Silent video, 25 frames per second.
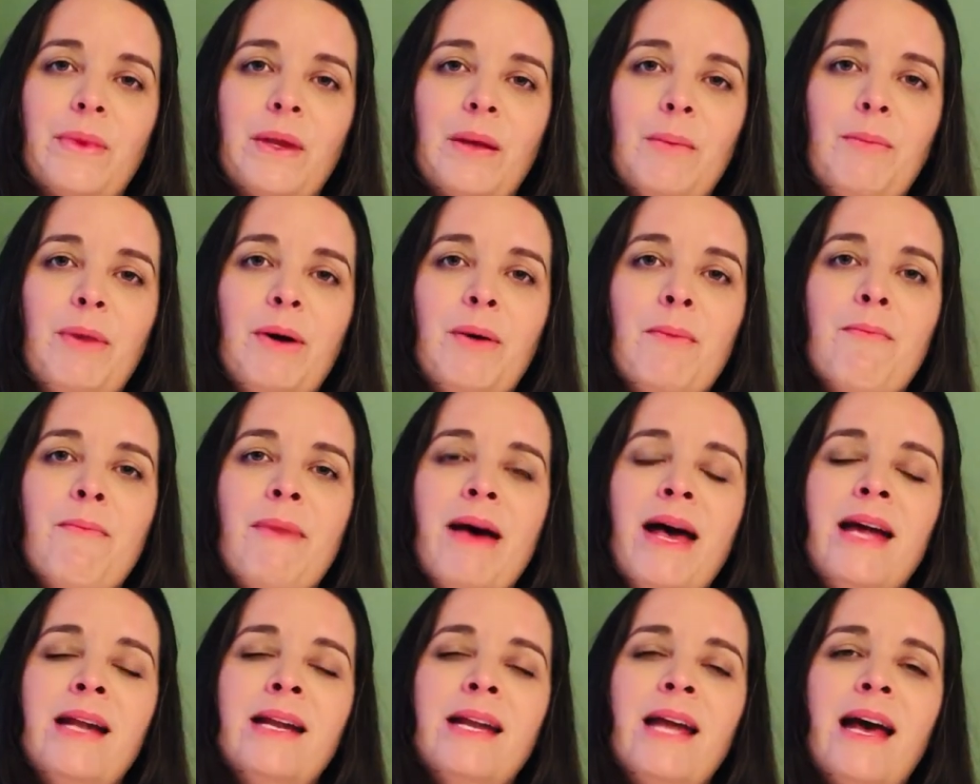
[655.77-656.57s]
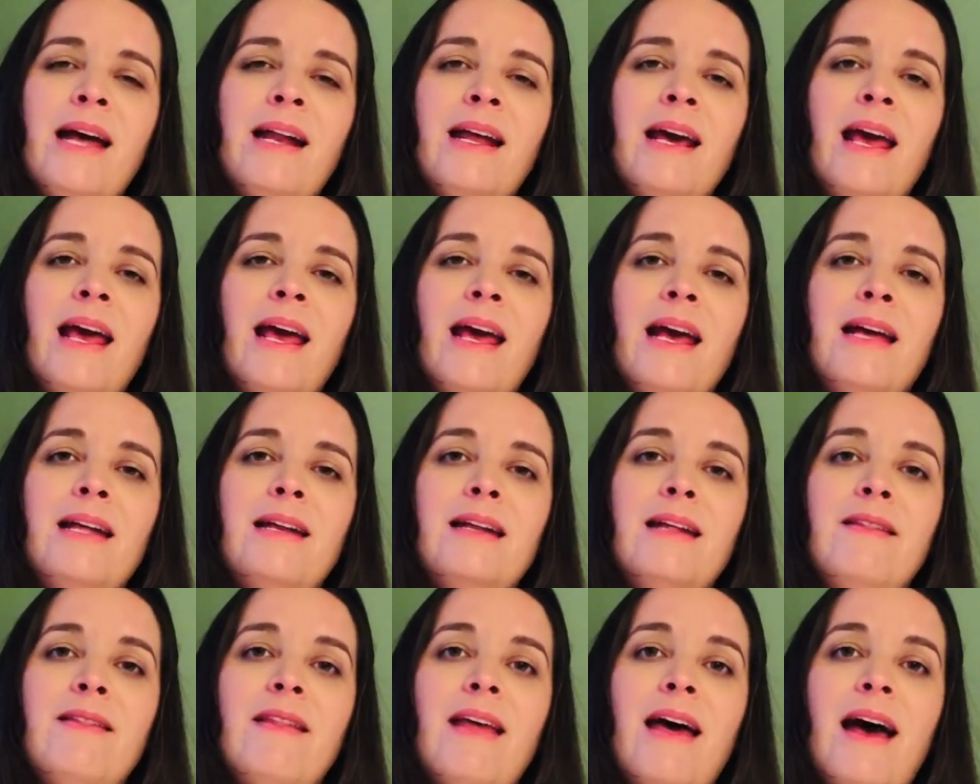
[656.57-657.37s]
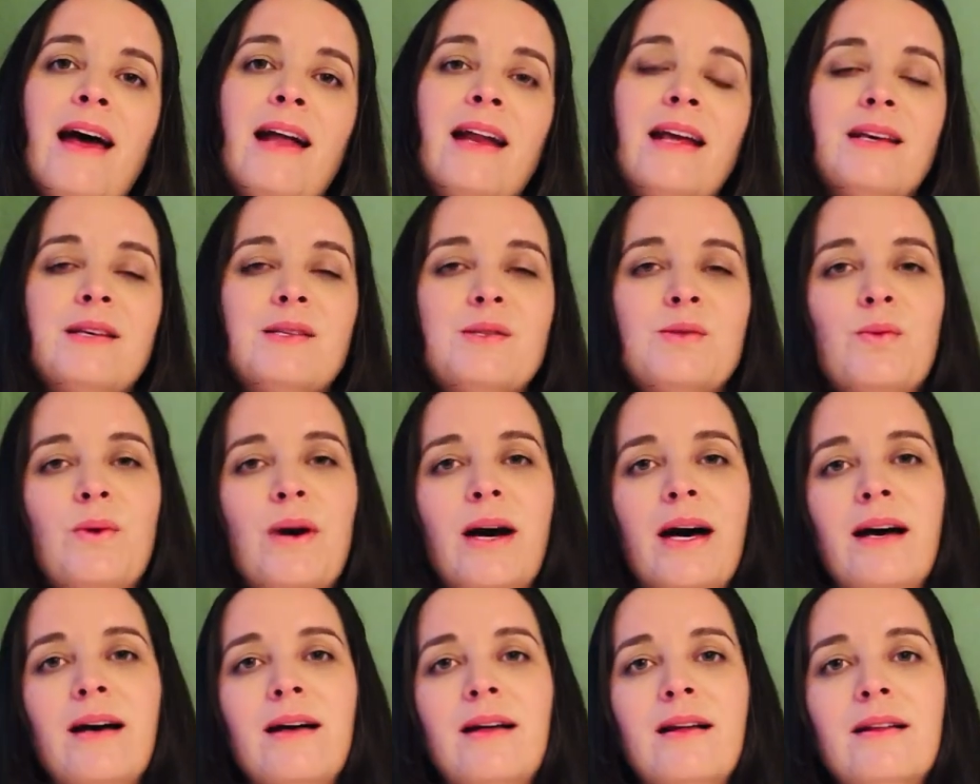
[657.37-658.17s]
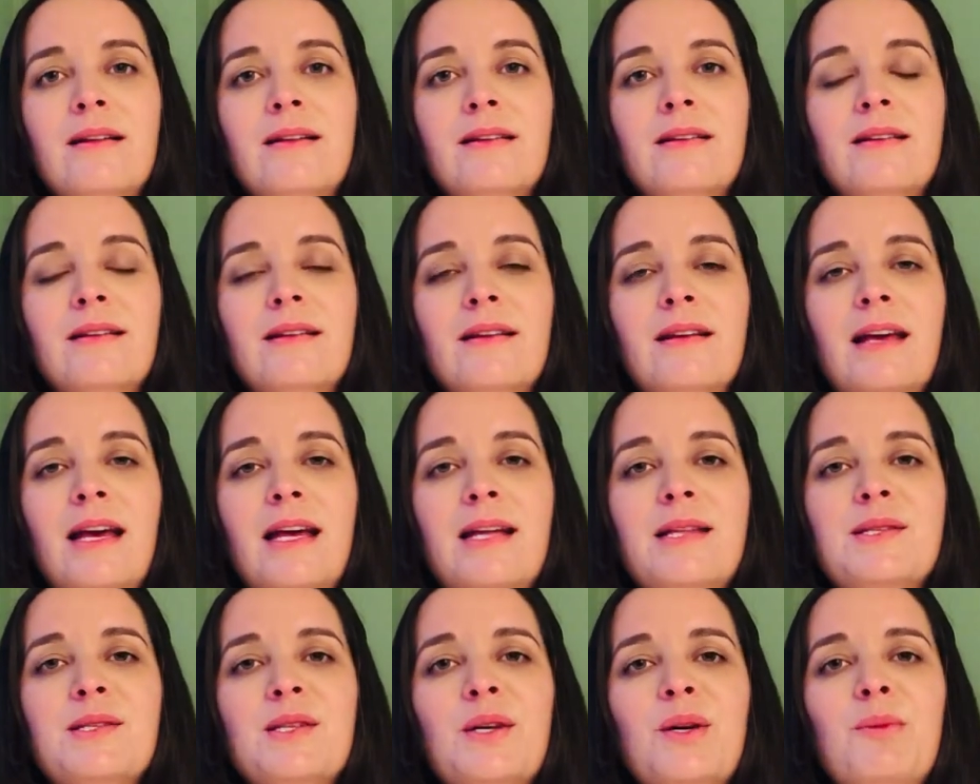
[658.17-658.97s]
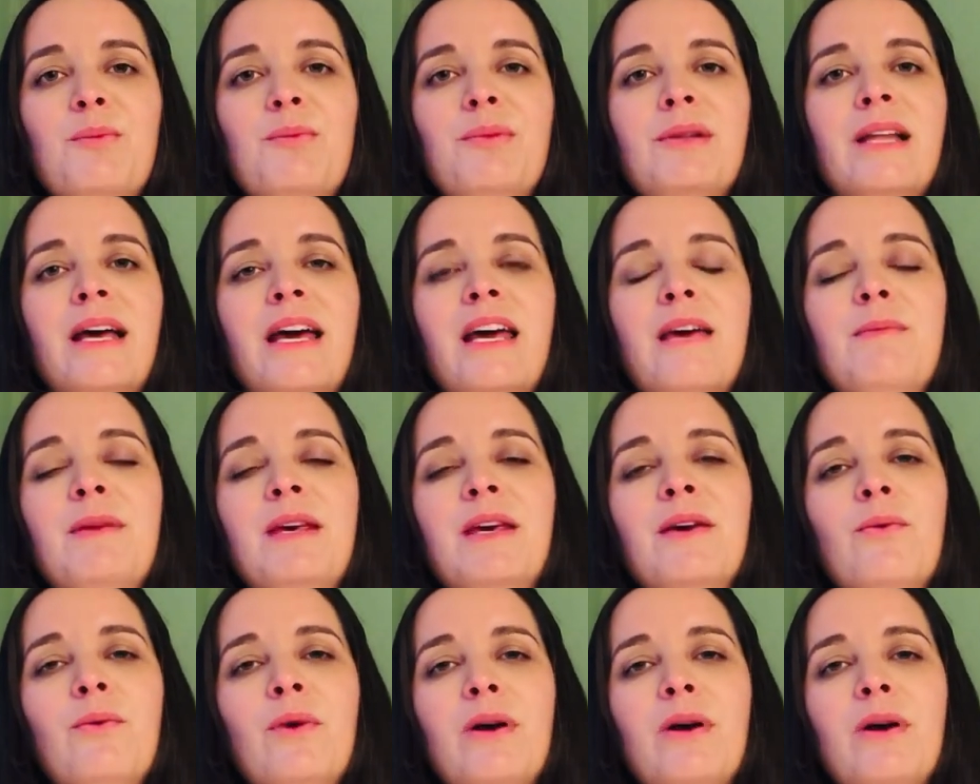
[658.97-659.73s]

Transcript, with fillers: But men had a hand in that as well. And so blaming